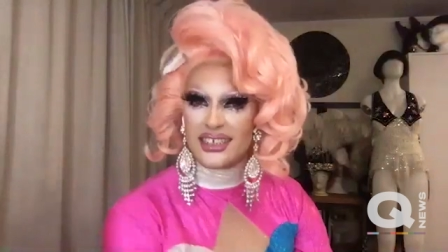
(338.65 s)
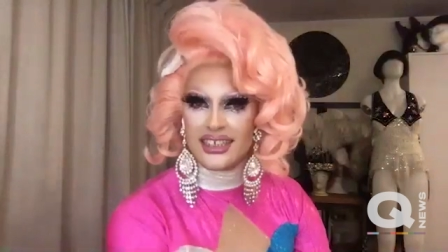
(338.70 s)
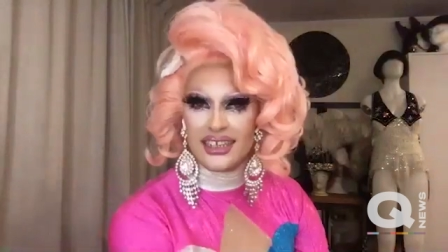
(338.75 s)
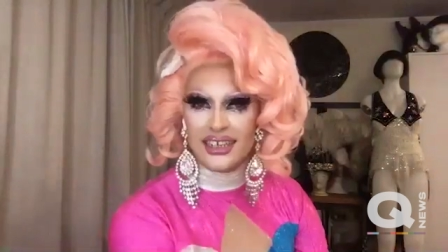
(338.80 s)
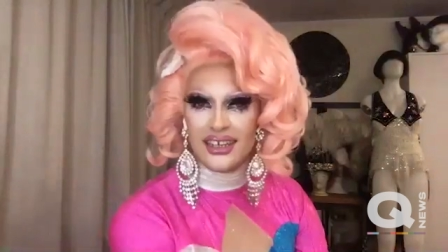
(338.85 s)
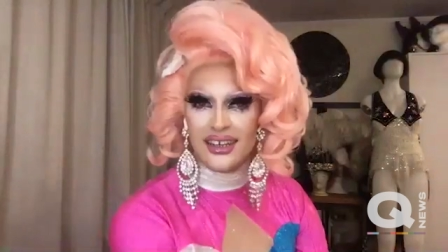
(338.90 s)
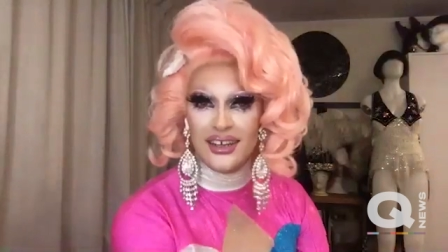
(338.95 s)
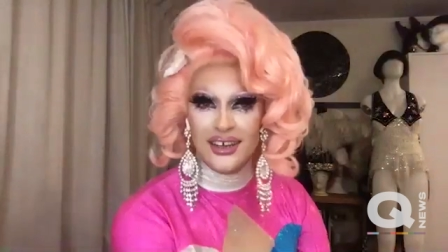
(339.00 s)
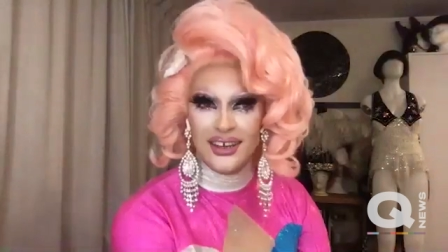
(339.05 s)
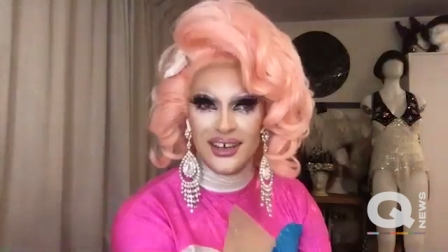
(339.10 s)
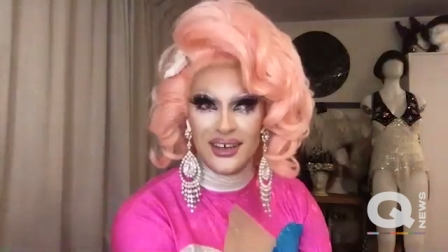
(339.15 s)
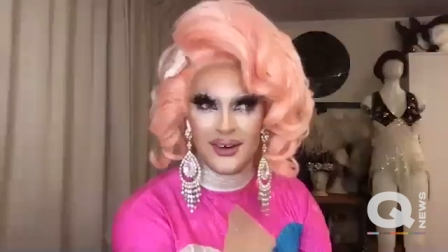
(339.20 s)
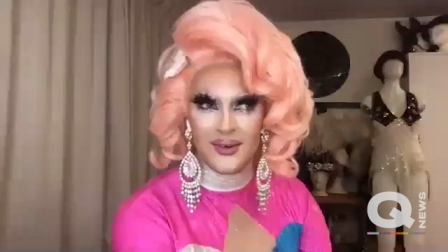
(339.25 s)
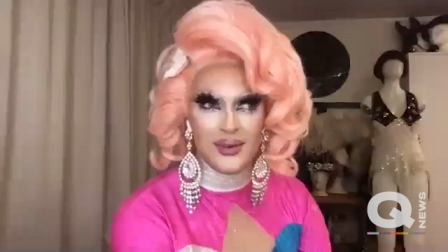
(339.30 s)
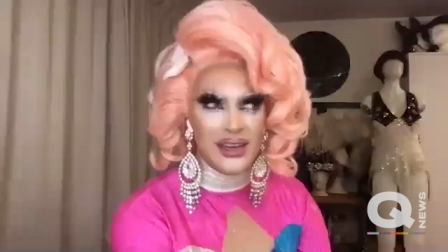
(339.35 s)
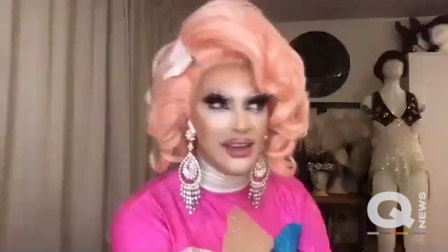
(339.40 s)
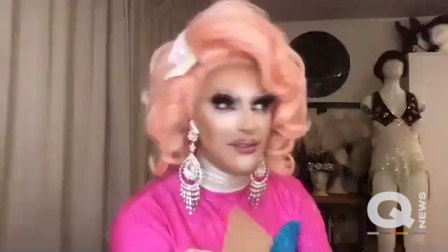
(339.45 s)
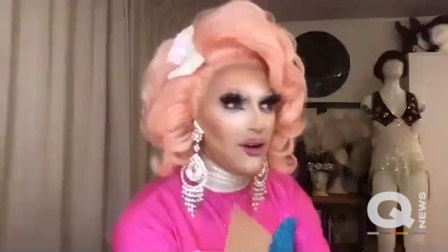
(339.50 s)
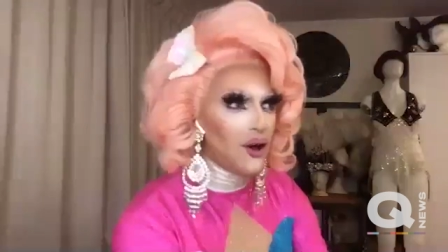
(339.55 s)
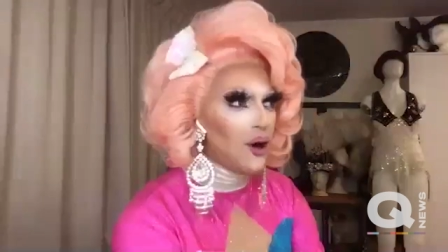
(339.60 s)
And
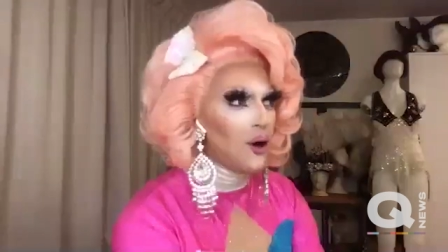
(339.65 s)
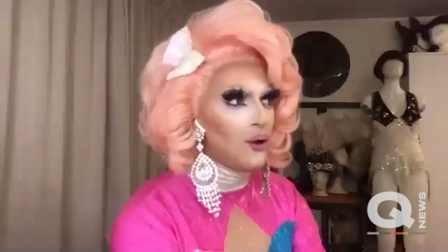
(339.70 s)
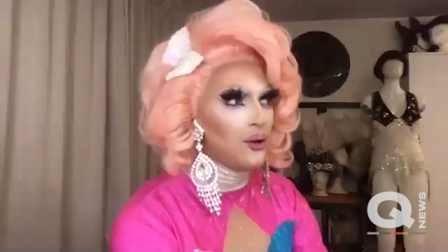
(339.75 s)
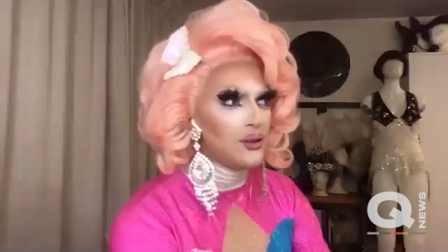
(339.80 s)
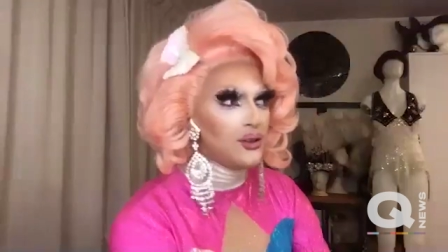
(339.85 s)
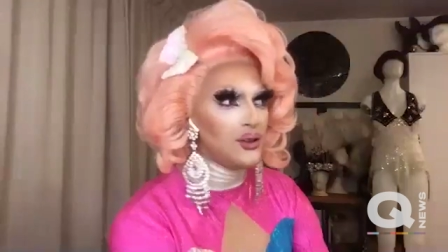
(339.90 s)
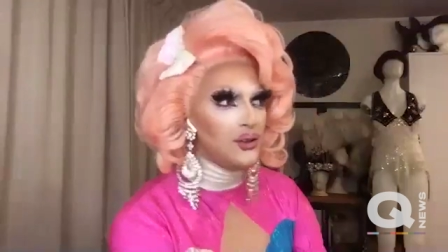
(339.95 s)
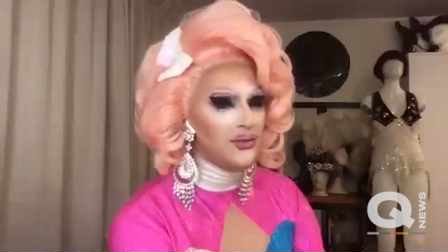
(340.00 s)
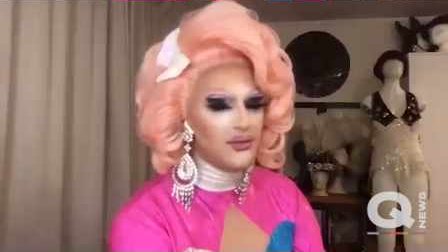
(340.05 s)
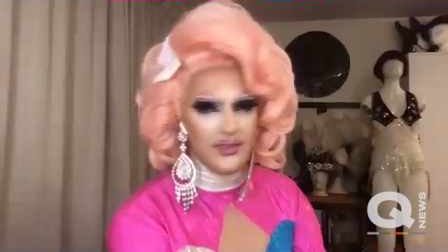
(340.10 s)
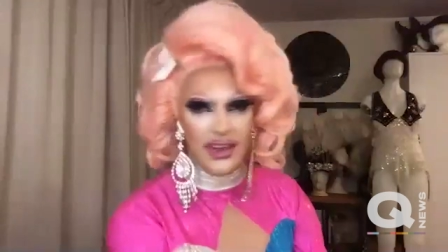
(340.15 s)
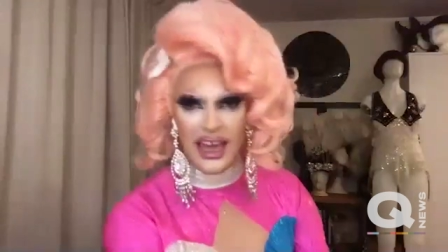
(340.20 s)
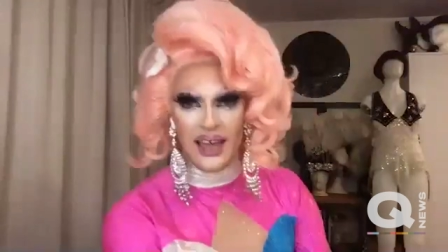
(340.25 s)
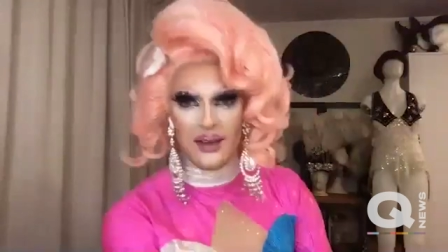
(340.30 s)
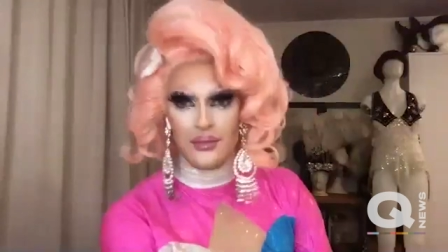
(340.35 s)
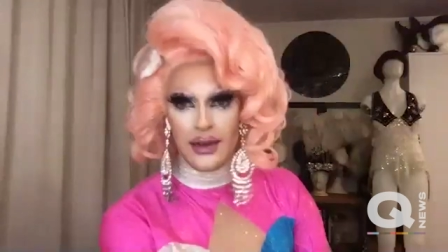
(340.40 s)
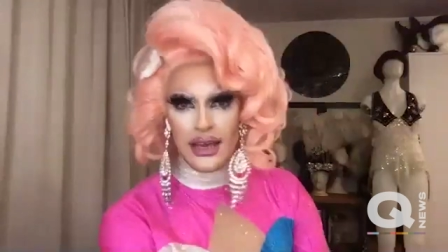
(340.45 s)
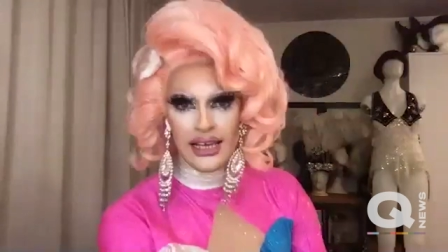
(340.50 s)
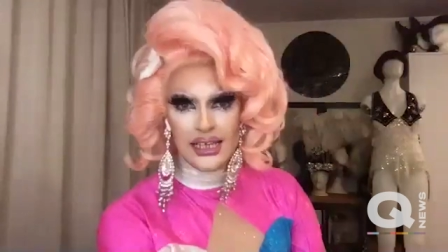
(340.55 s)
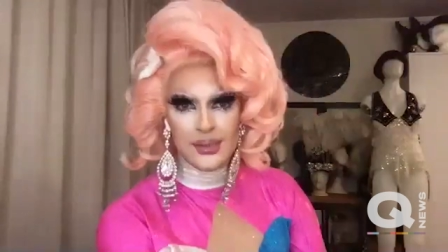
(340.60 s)
we have a whole new
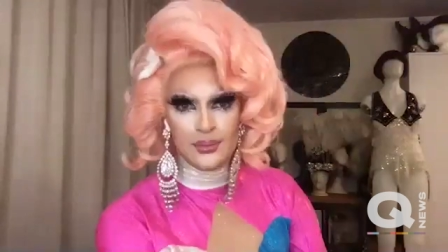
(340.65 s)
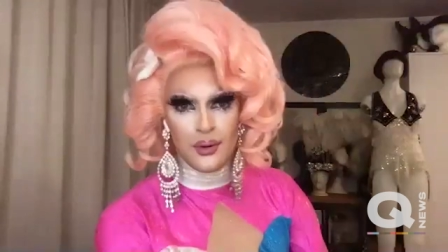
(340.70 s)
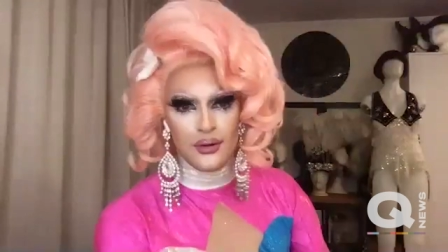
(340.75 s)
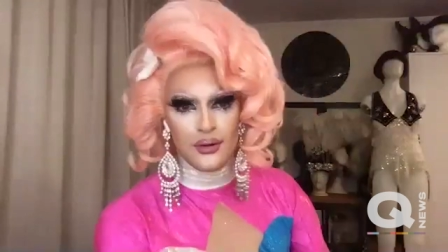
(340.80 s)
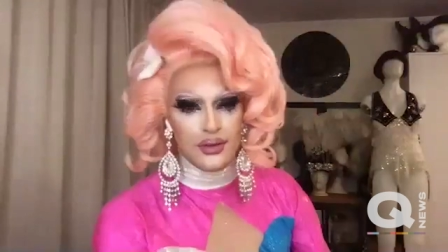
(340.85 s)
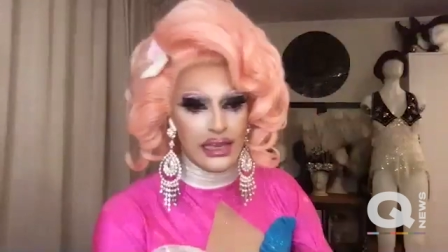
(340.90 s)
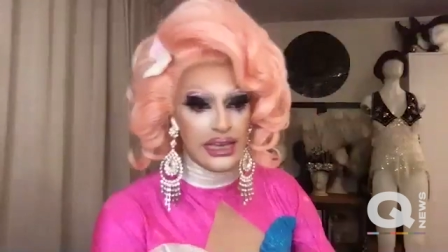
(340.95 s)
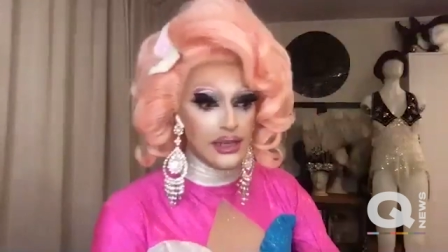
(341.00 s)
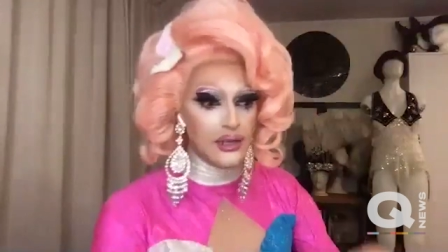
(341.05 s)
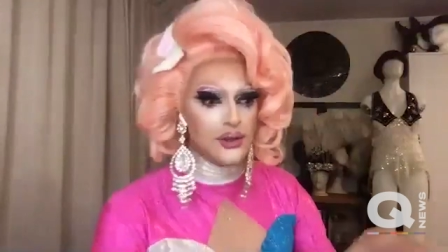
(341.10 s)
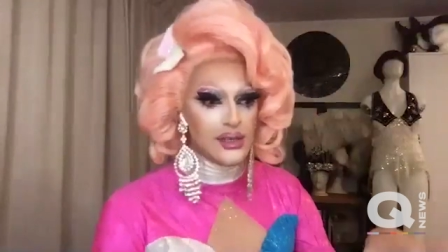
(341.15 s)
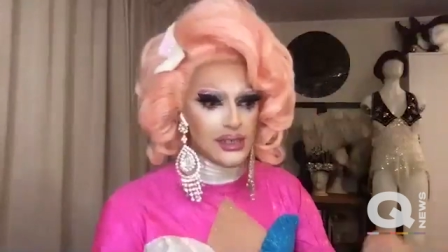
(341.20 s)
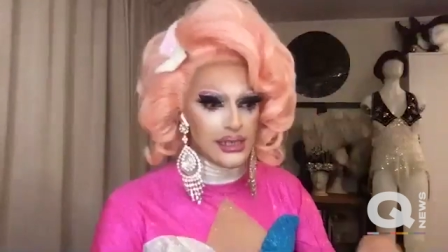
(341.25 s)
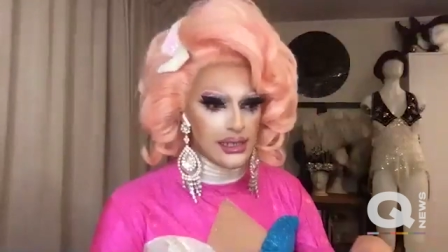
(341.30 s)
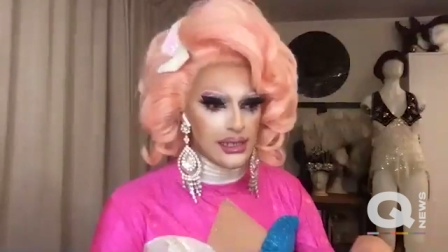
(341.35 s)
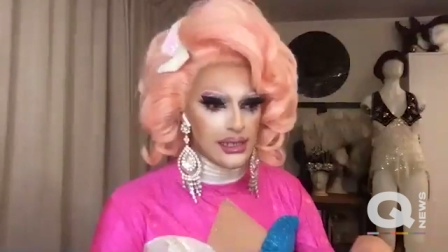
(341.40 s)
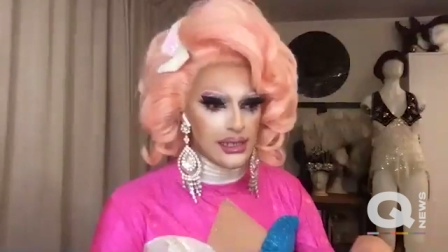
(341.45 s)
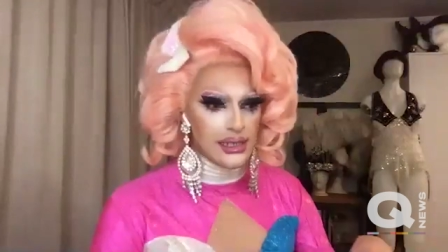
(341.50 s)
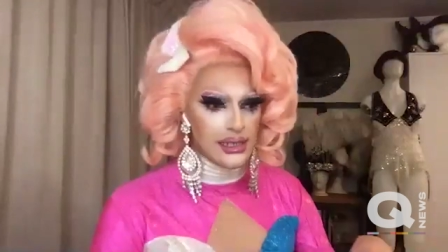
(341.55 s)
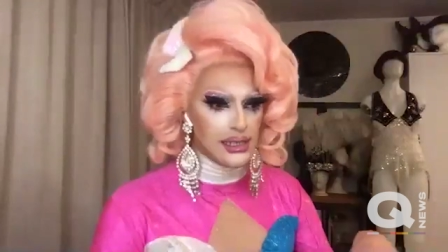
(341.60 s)
fan base, both in New
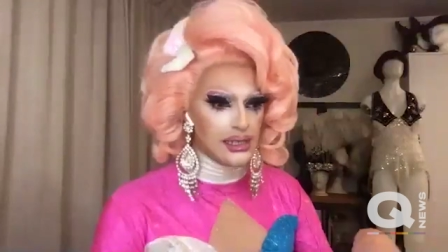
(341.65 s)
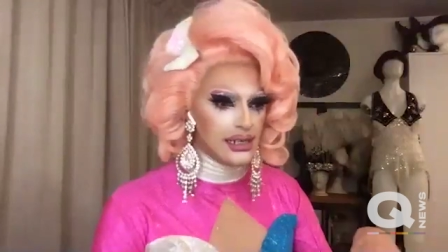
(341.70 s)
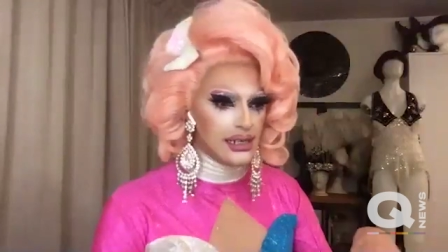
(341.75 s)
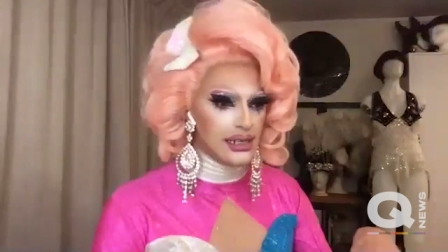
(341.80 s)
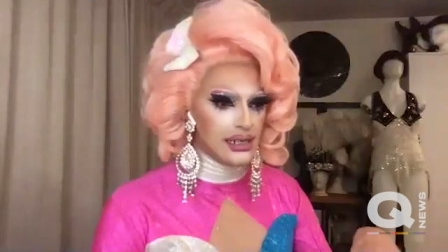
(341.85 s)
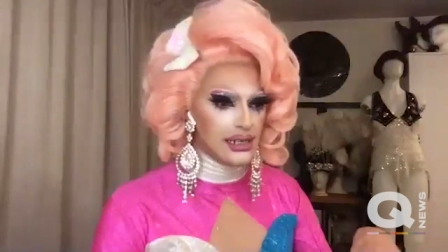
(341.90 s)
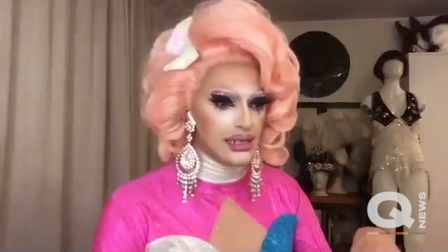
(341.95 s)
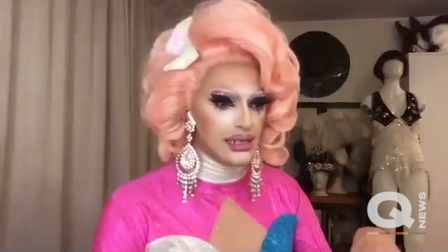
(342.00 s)
Zealand